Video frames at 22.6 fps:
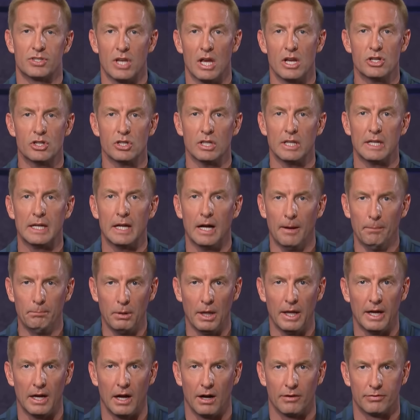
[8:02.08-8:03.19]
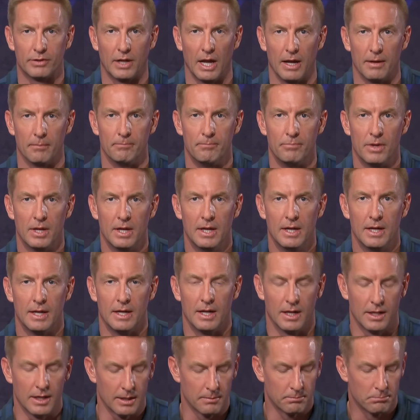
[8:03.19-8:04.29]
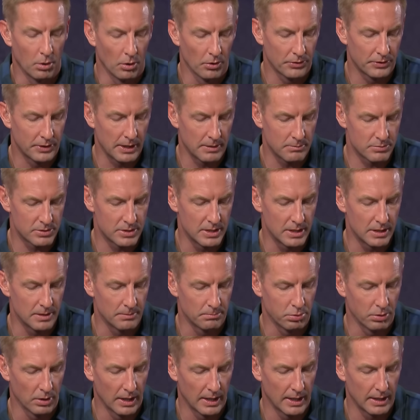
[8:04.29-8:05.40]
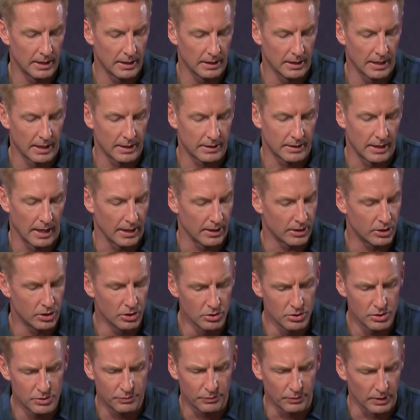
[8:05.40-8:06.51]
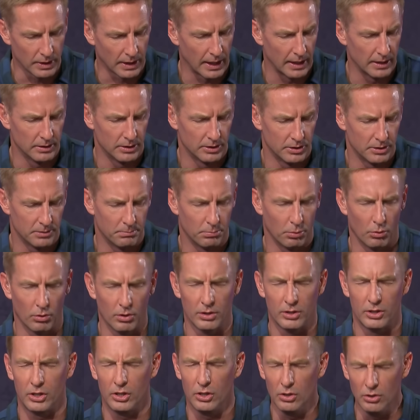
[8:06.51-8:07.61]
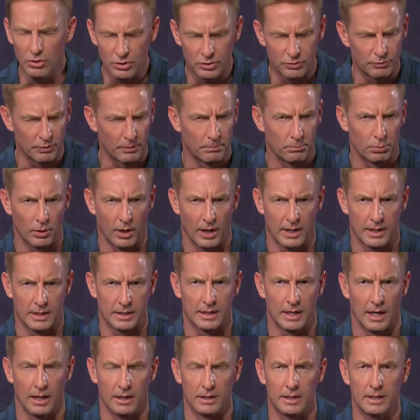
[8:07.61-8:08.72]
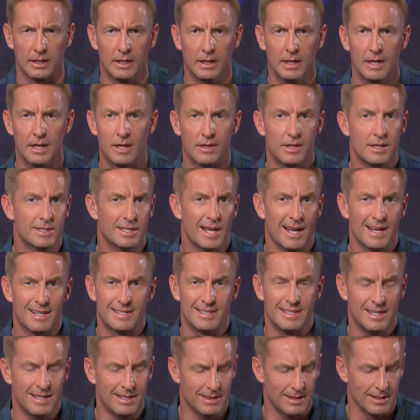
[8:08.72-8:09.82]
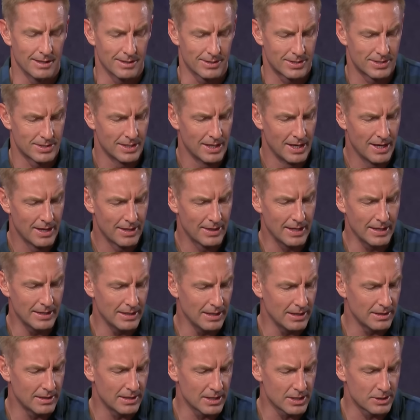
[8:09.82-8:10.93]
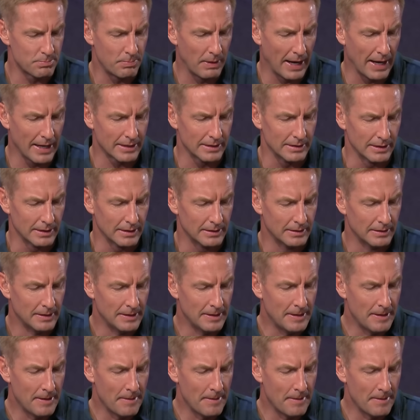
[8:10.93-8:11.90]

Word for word: essentially a playoff game. And I think both teams need to play like that. Huge for Kalen DeBoer, huge for Brian Kelly. These guys need this. They need this badly.